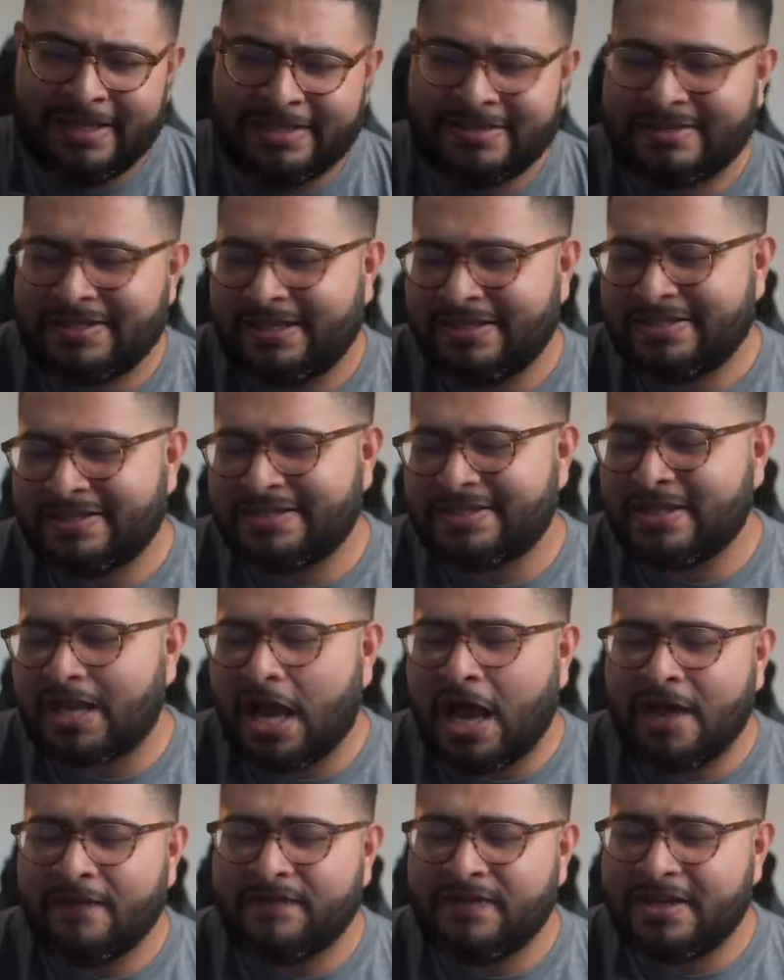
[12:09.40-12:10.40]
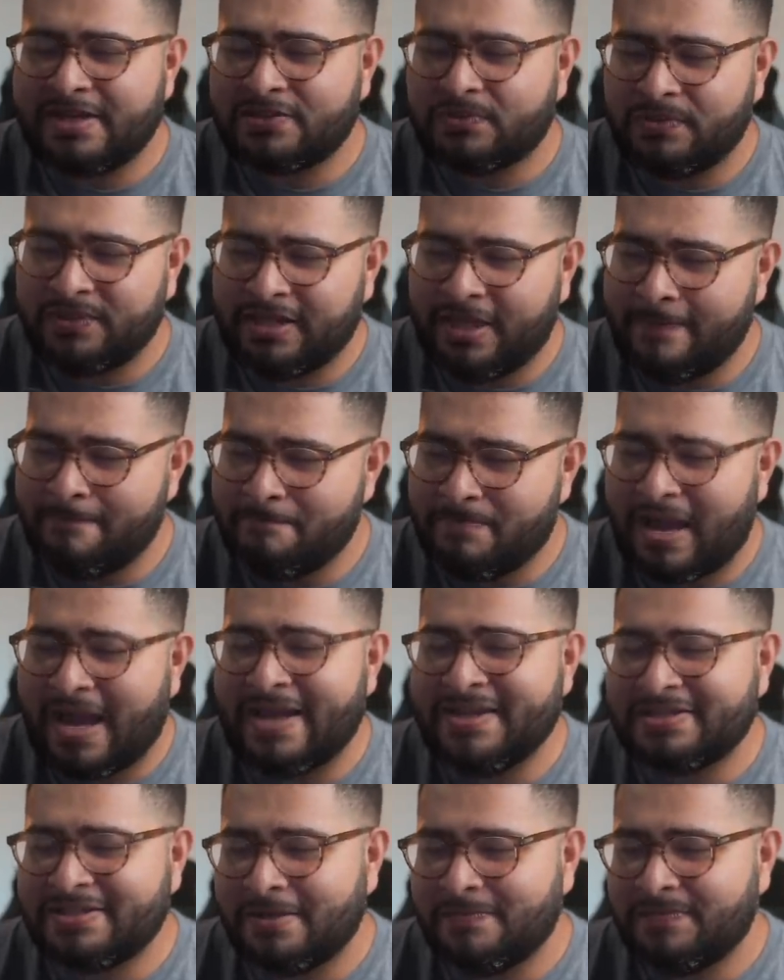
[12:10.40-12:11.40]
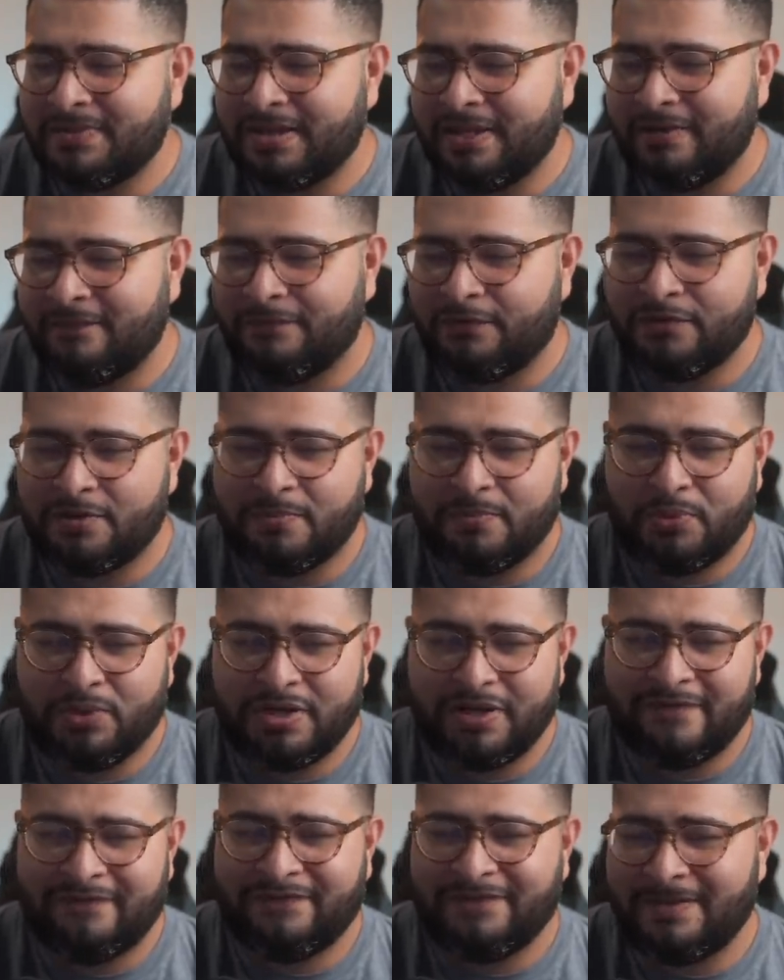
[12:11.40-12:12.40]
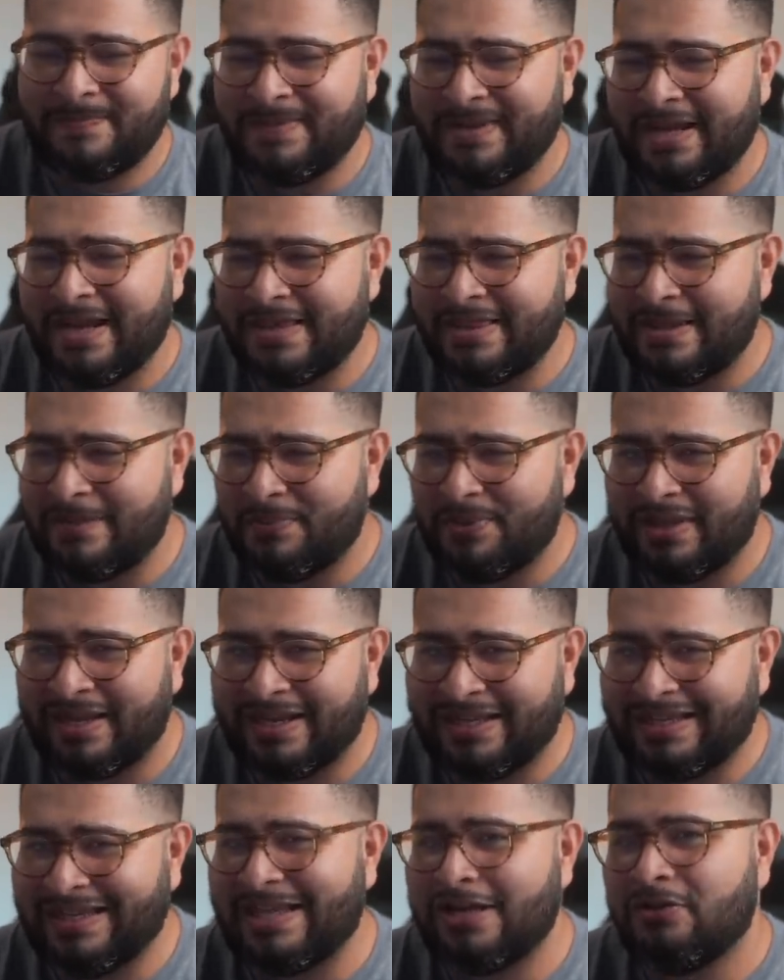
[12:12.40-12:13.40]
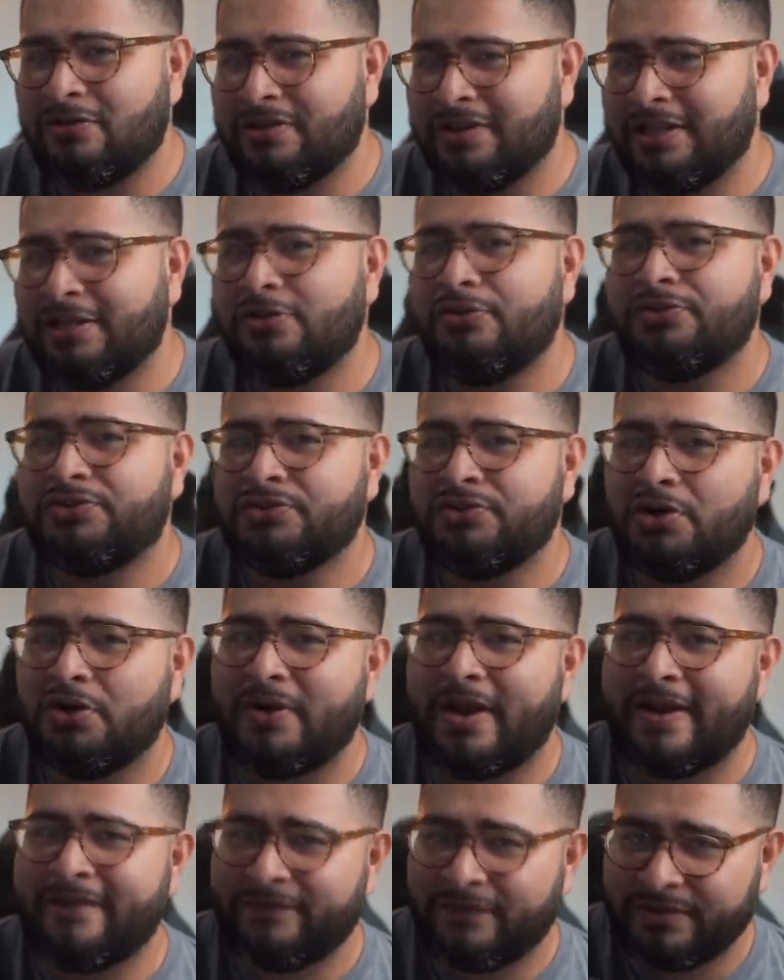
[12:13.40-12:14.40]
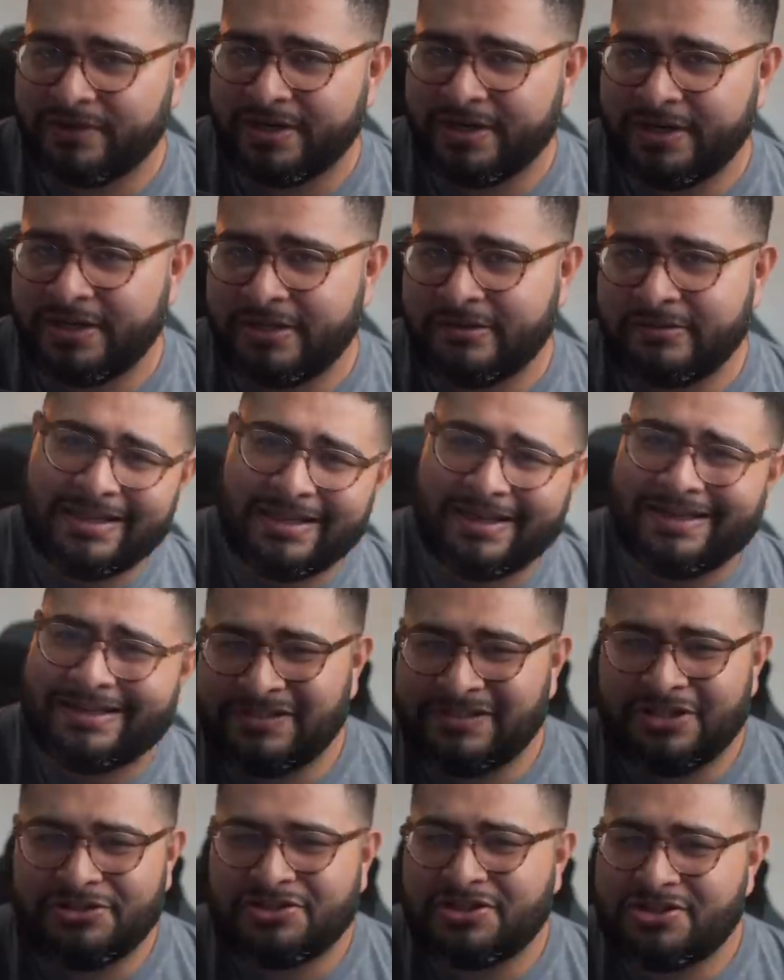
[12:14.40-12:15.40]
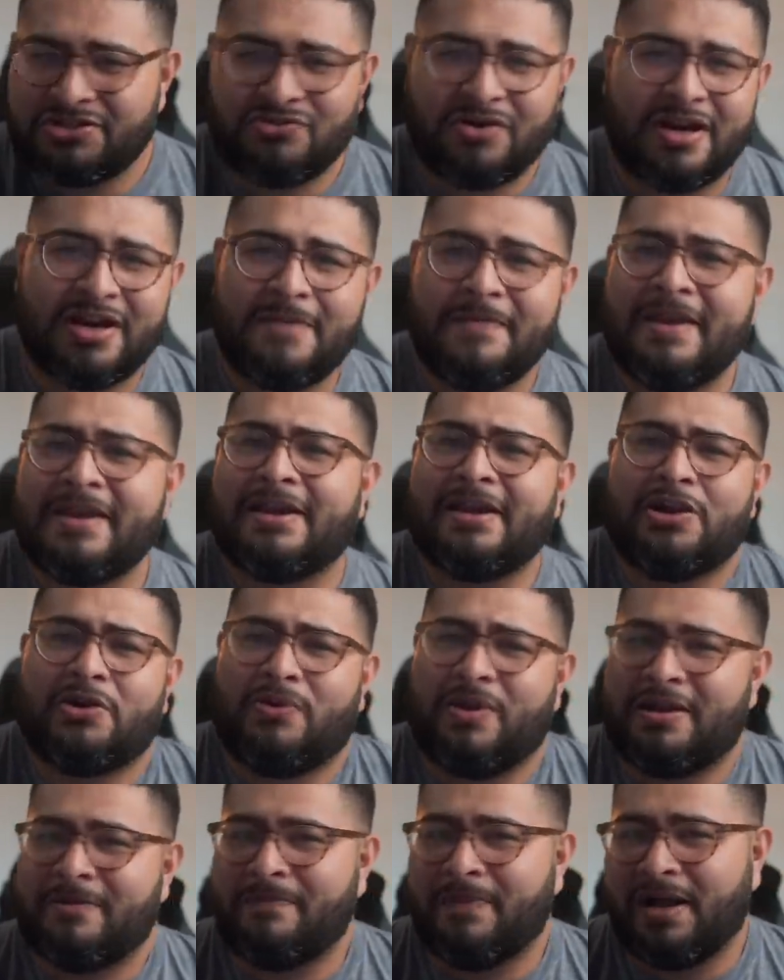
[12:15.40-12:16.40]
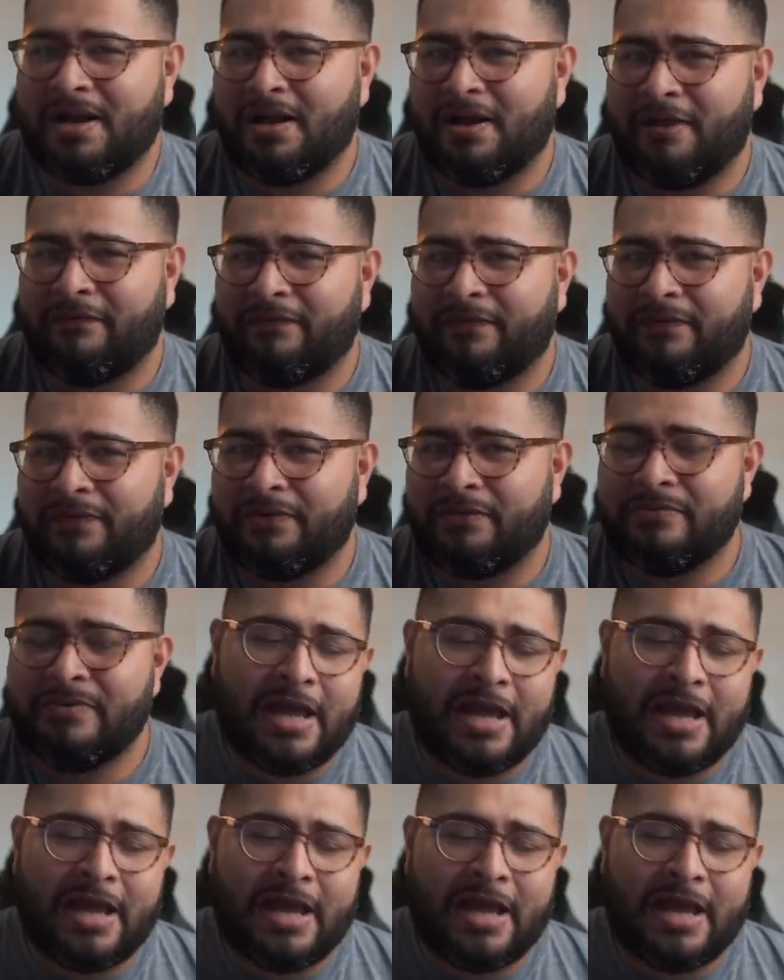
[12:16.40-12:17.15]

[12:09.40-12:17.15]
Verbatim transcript: It's it's just obvious when they buy something for the point of flipping it, and they put like little, little to no effort in it. Like, they're just trying to make a quick buck off of you.